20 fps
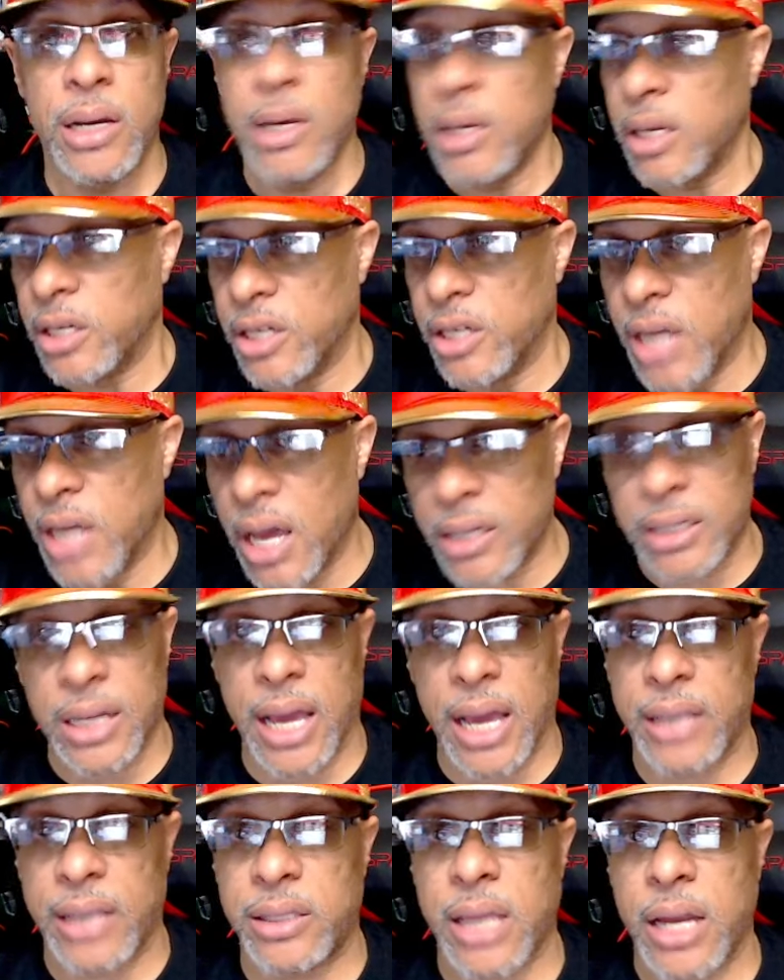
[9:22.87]
Nothing
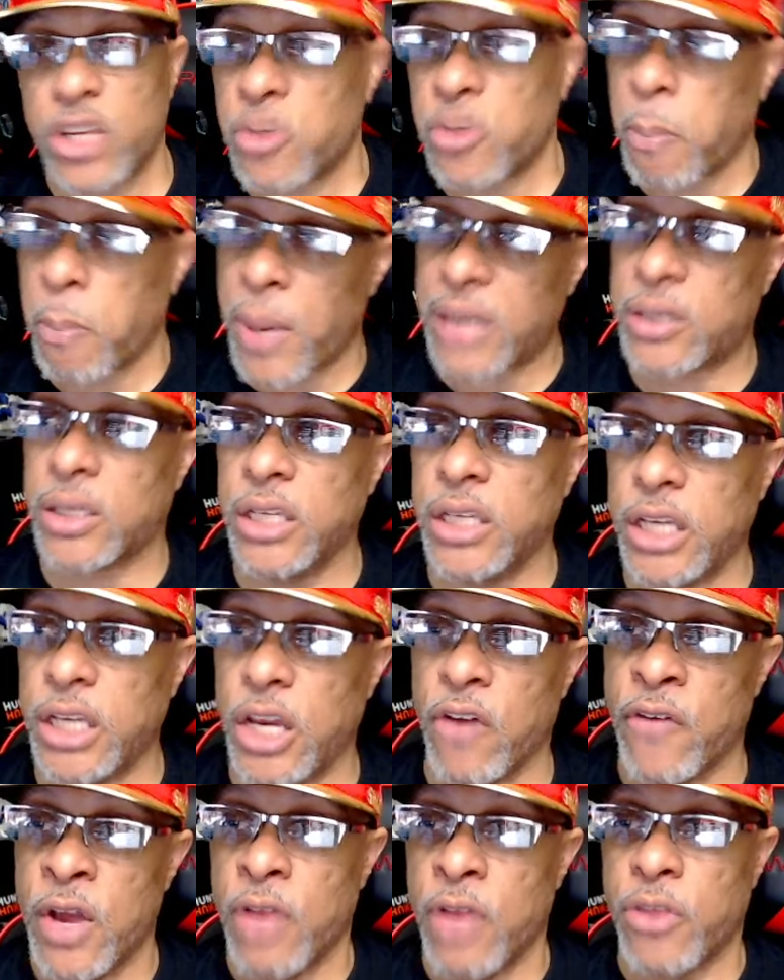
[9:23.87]
like that, especially
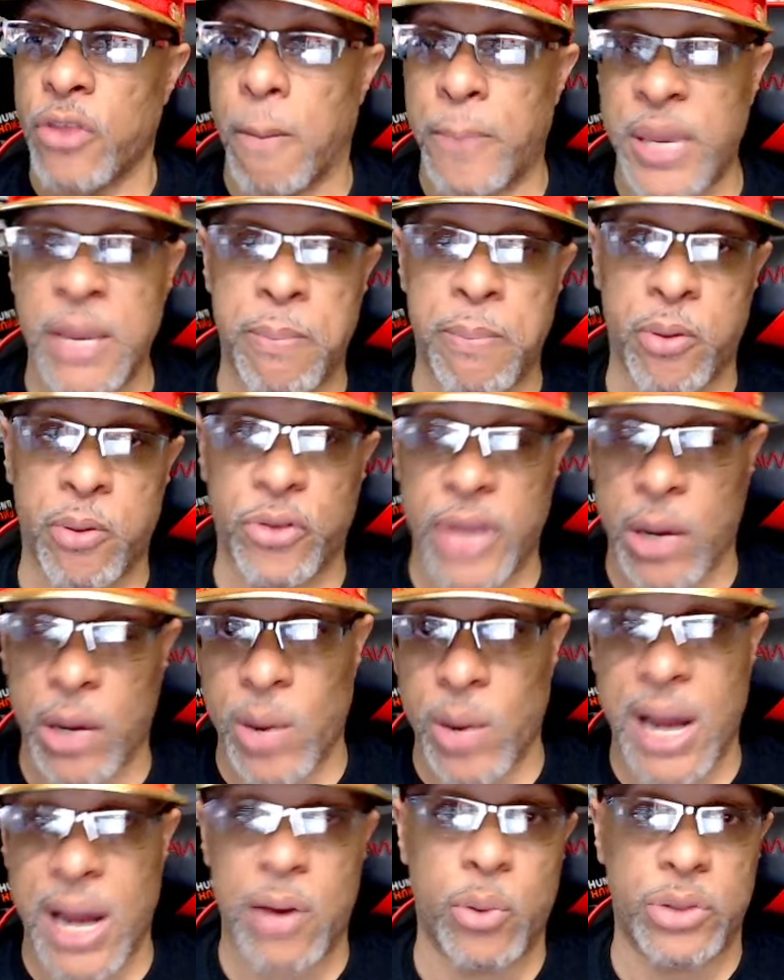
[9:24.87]
if the people that
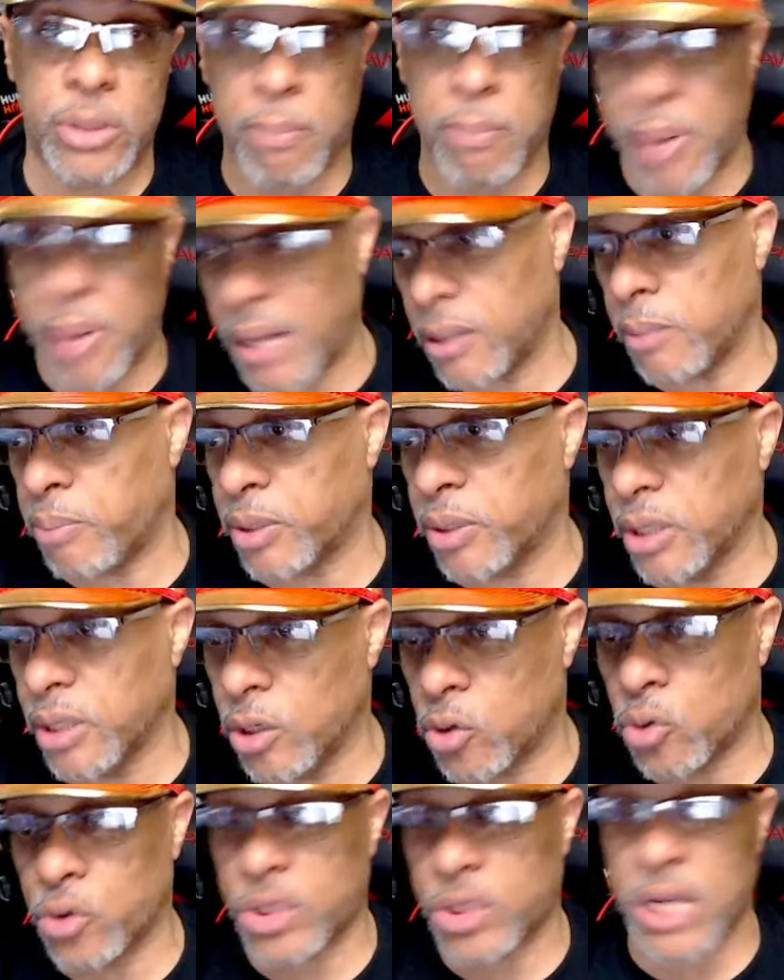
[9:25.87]
rock with the
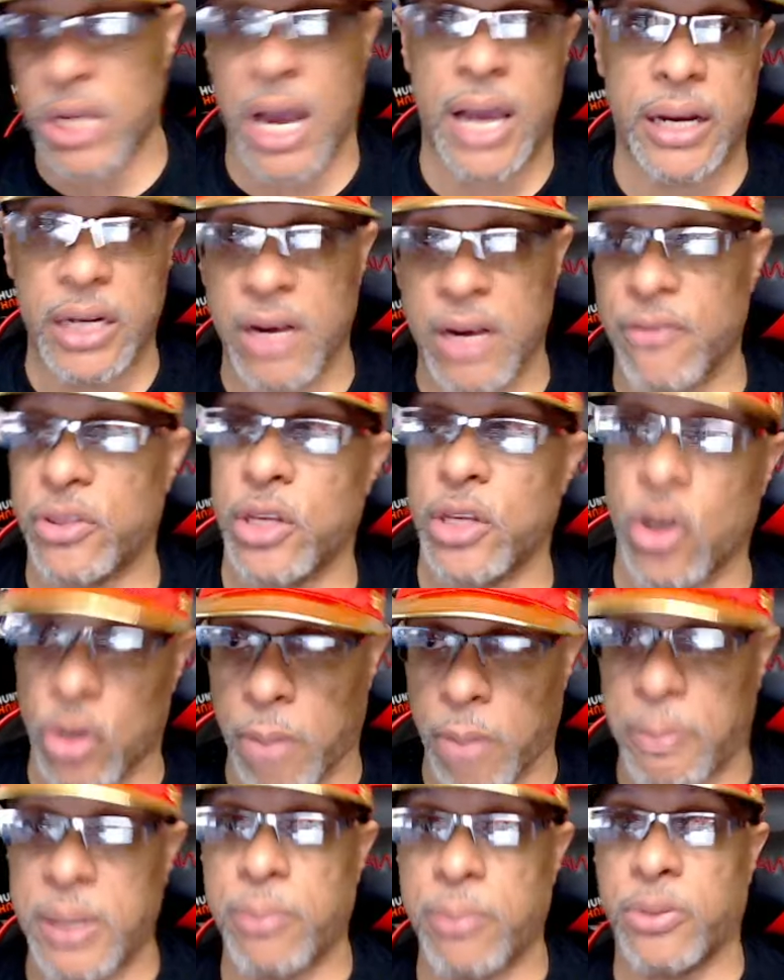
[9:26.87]
political side and everything are the
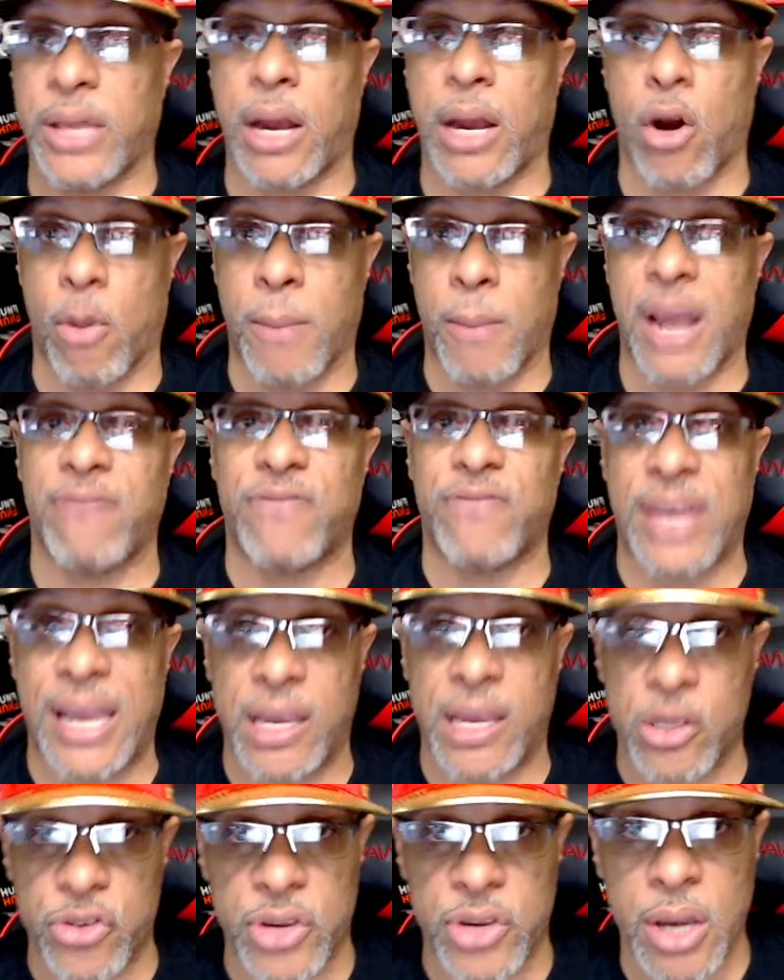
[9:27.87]
people that are my
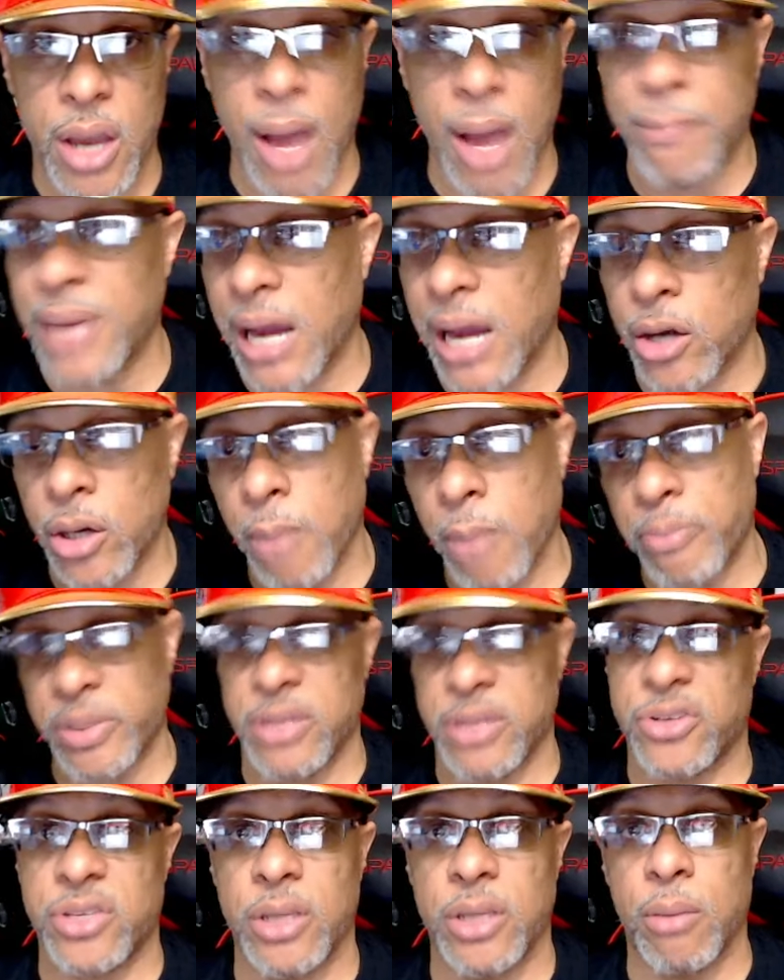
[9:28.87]
fans. I'm not going to
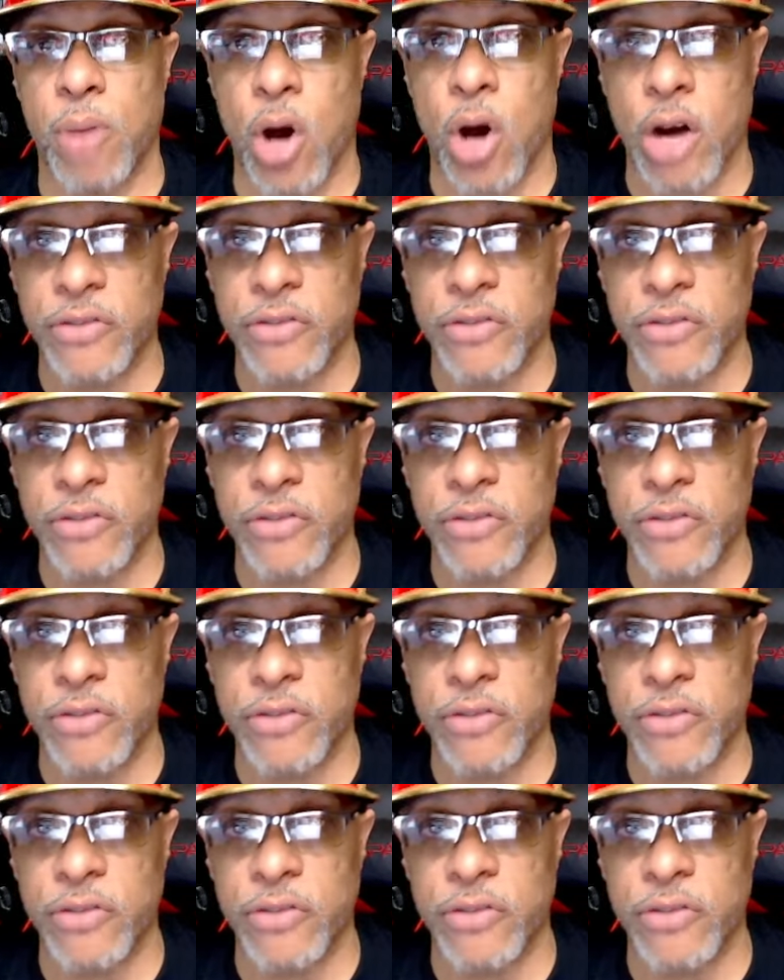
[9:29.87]
piss them off.